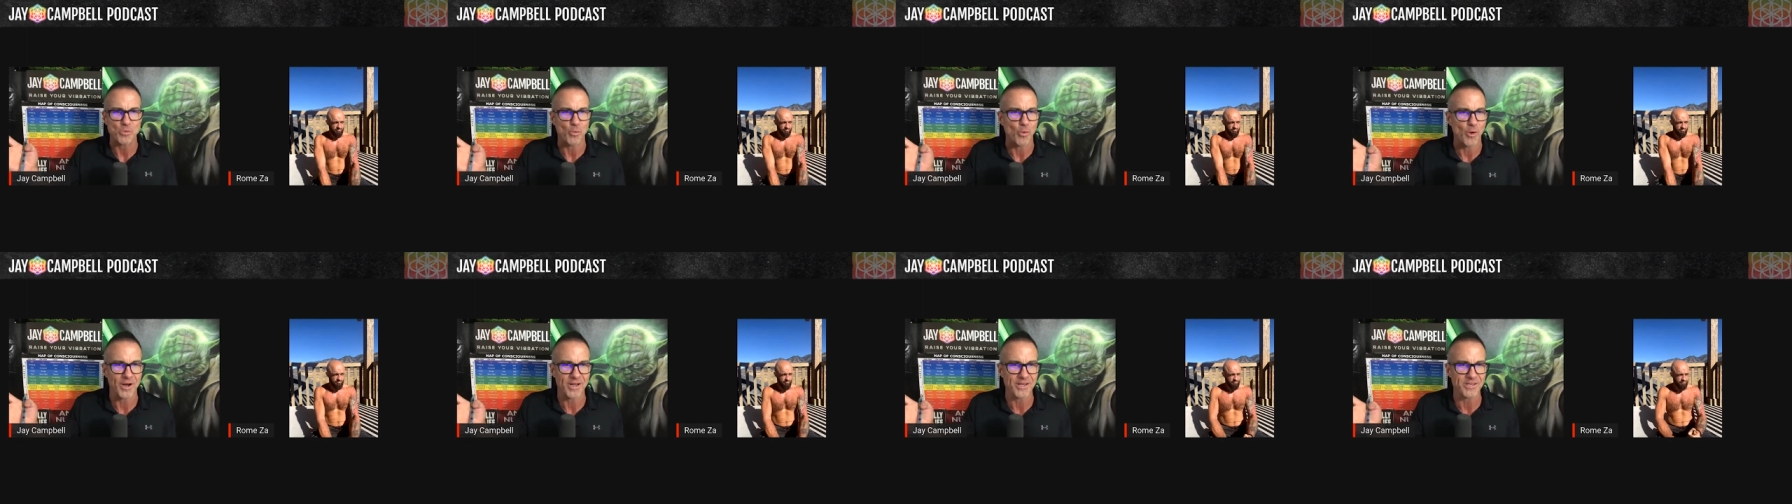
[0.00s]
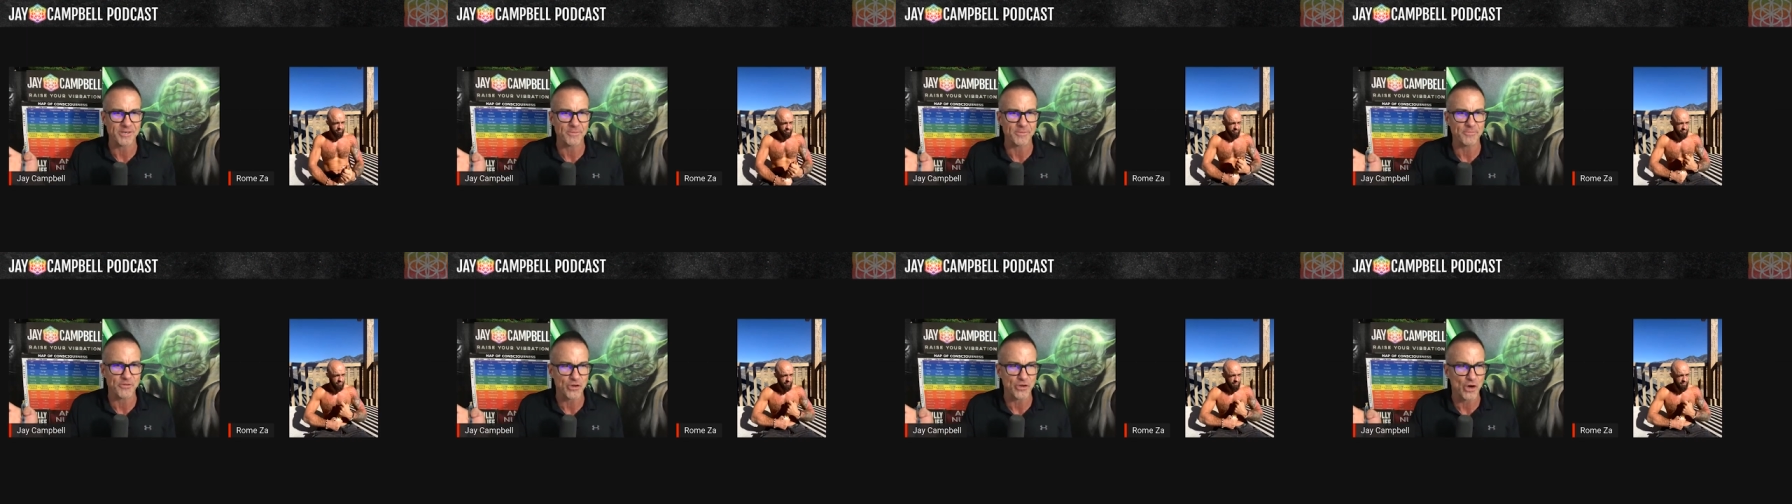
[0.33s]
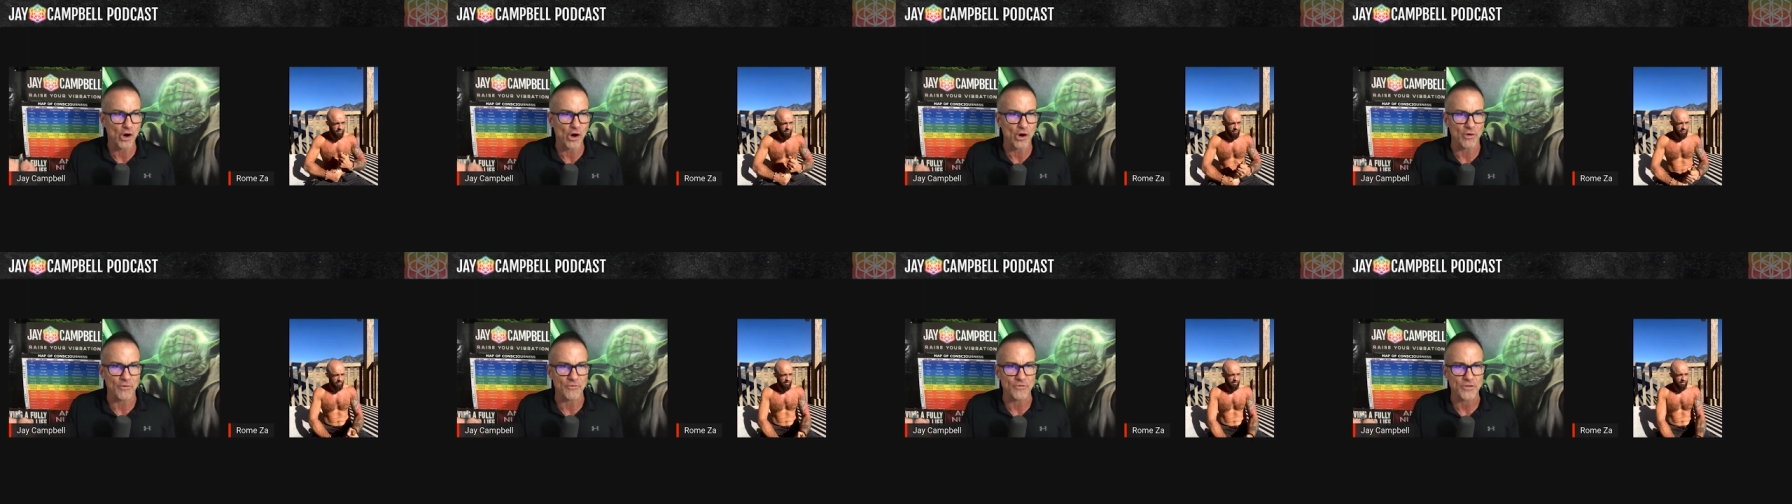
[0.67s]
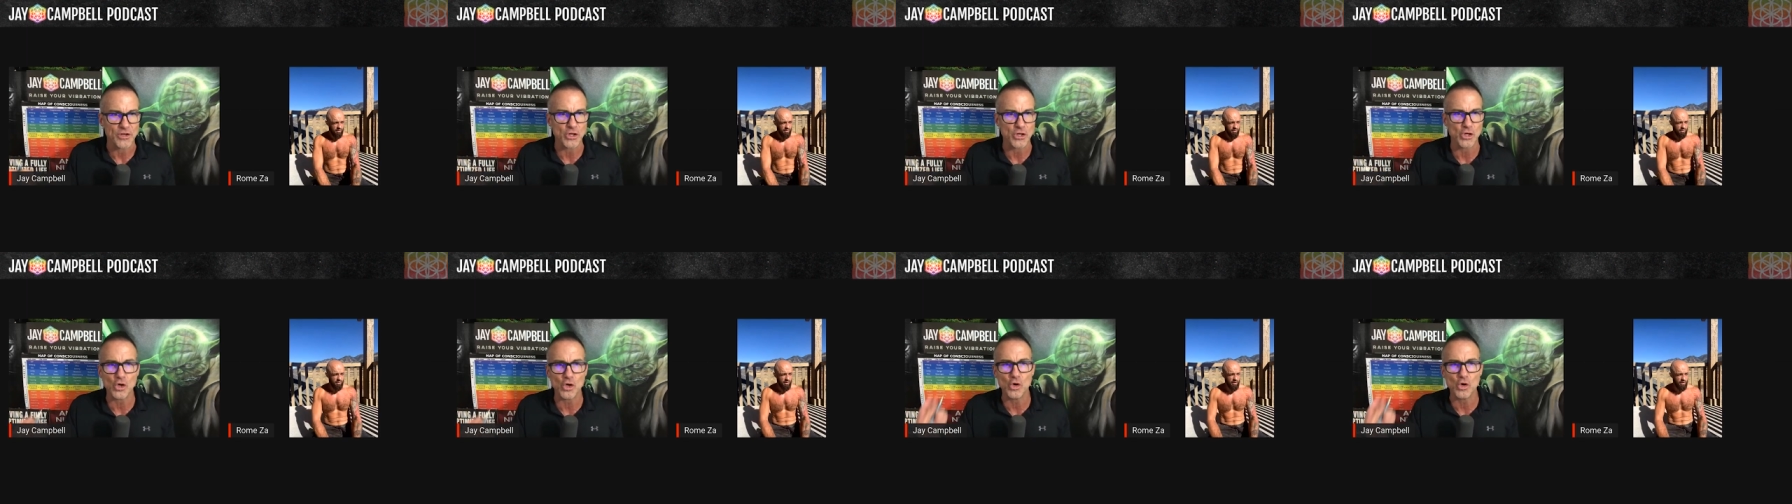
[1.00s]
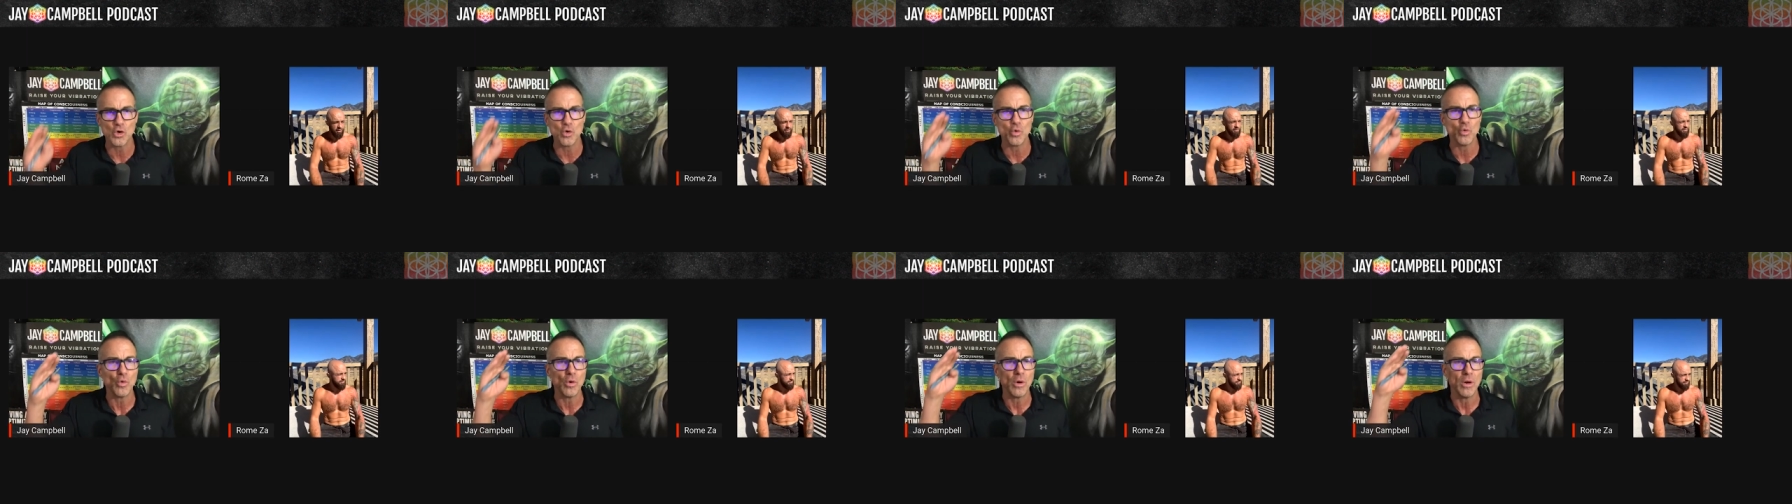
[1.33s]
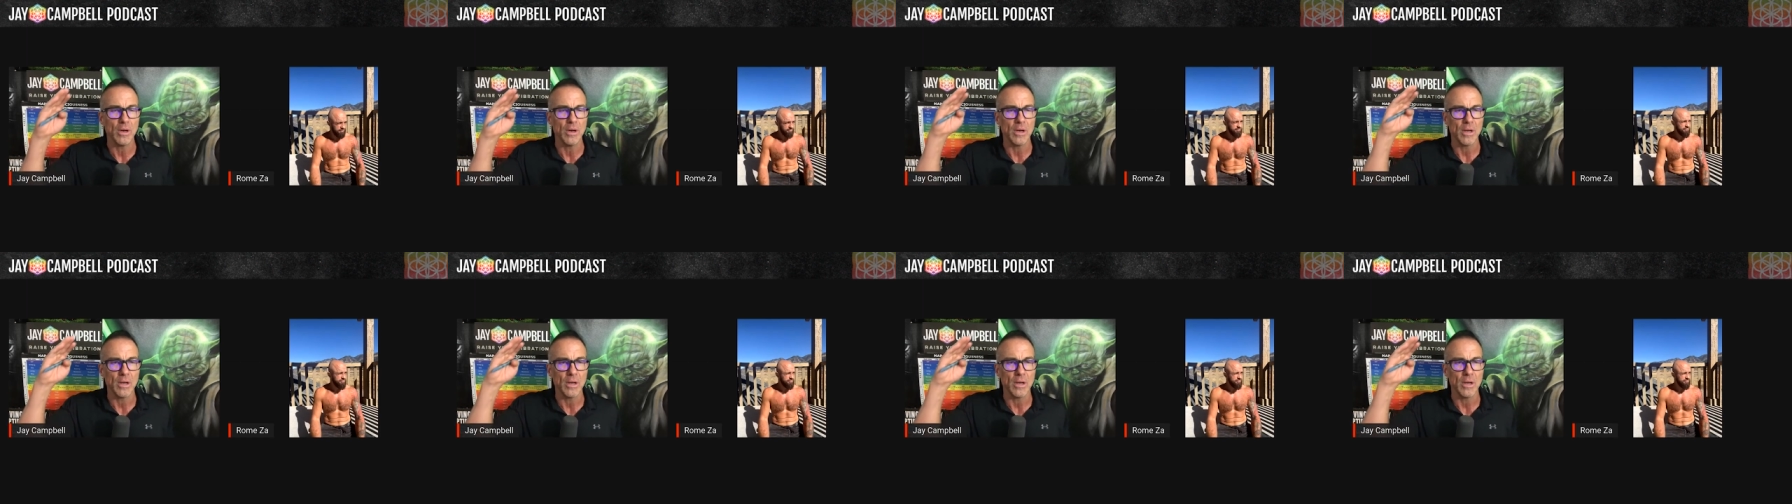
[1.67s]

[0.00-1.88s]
what is observed. You